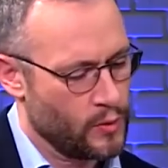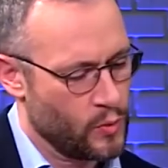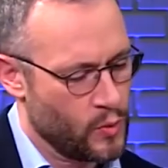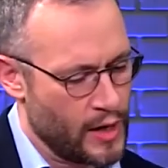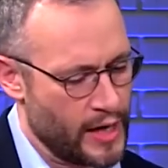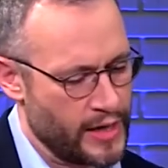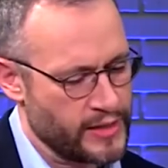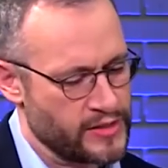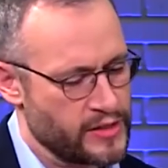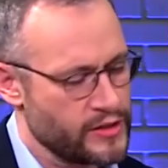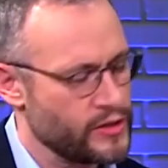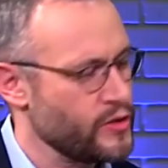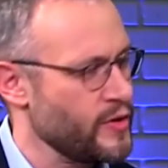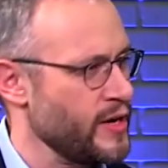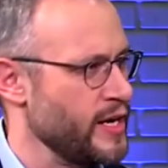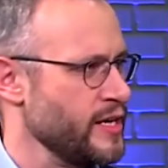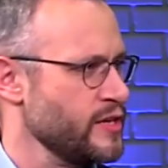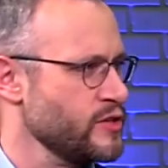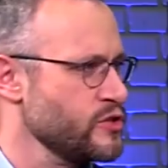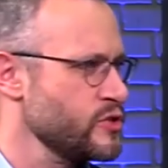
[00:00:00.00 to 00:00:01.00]
wines that are
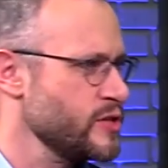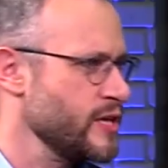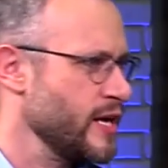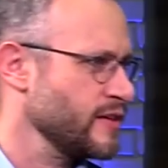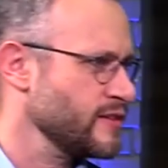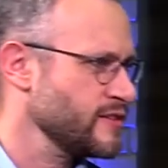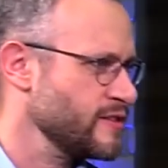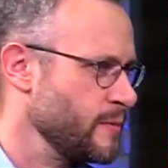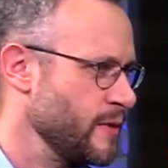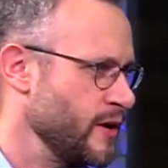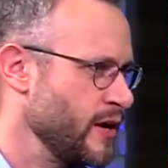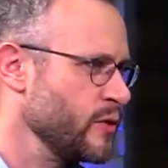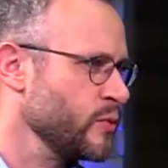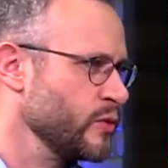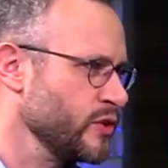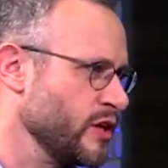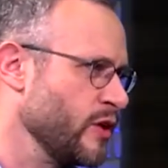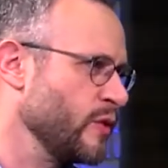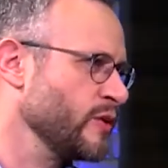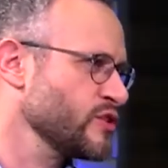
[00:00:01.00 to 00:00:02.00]
created in Judea and Samaria
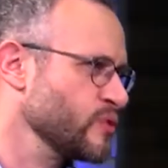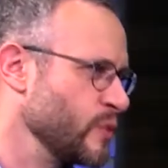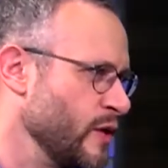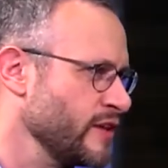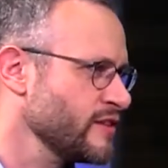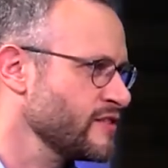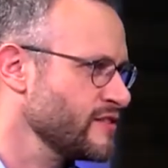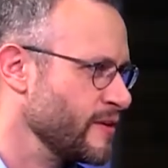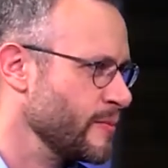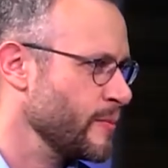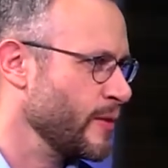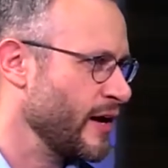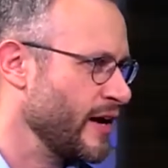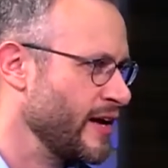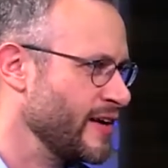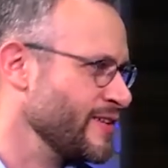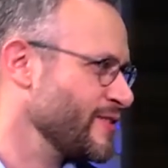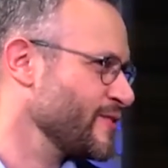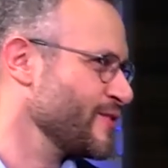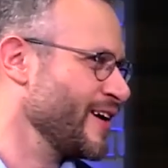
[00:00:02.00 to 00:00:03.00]
will know which wines to
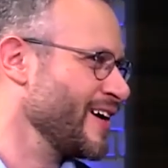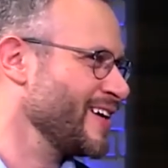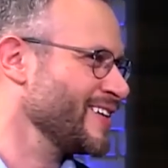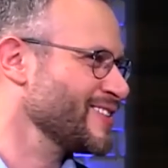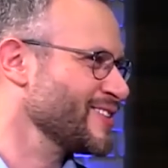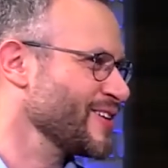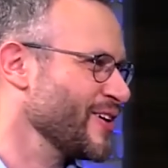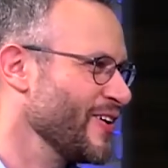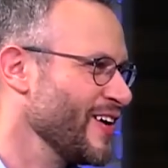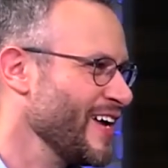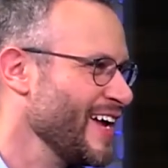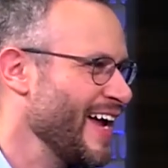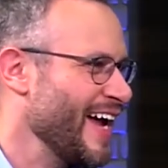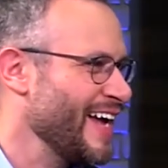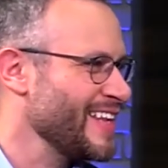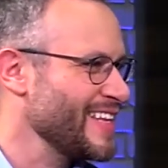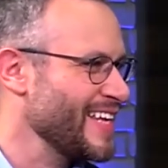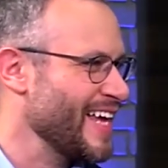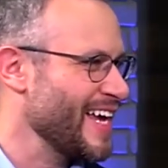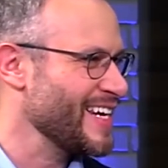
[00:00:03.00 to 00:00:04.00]
buy, right? So
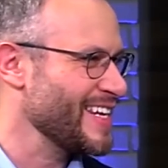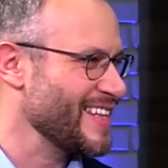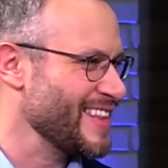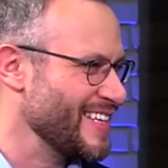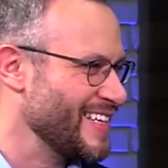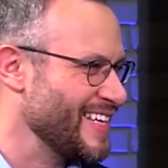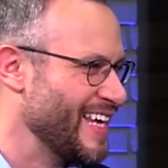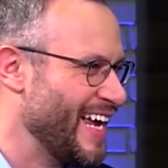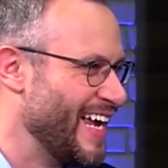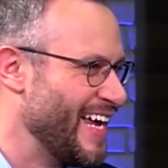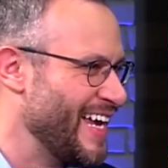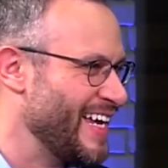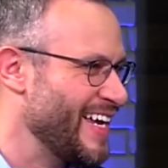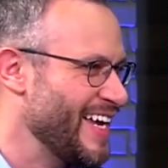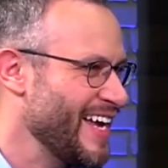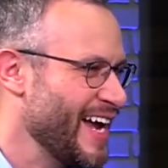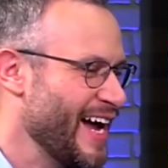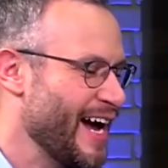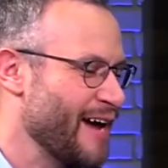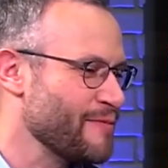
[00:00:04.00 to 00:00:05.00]
at the end of the
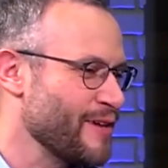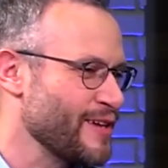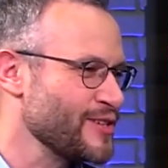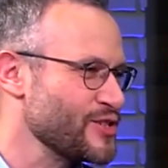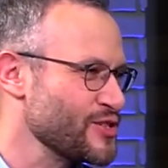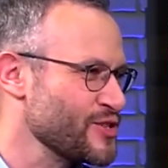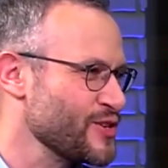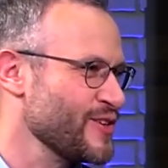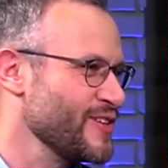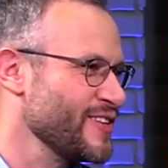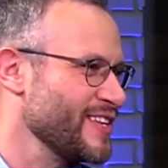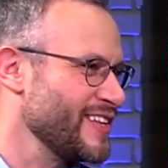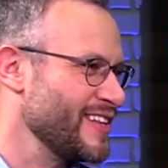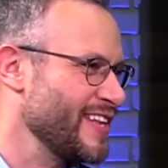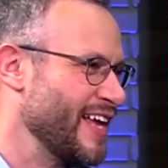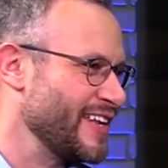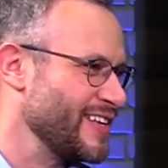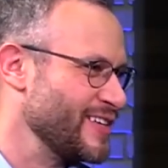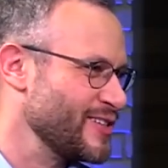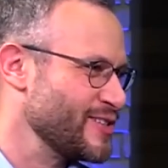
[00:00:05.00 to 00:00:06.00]
day, I'm not sure that
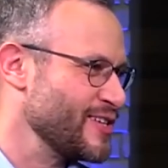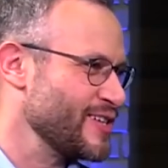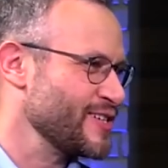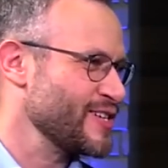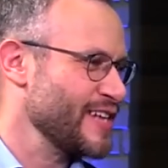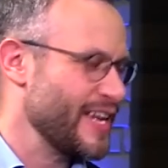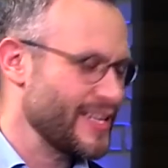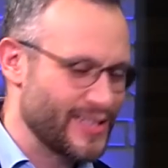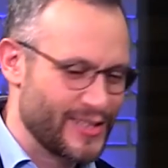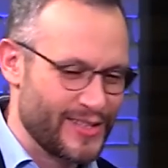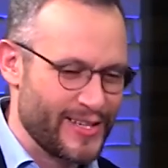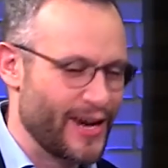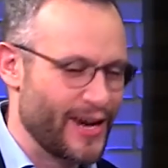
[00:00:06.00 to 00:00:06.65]
decision has a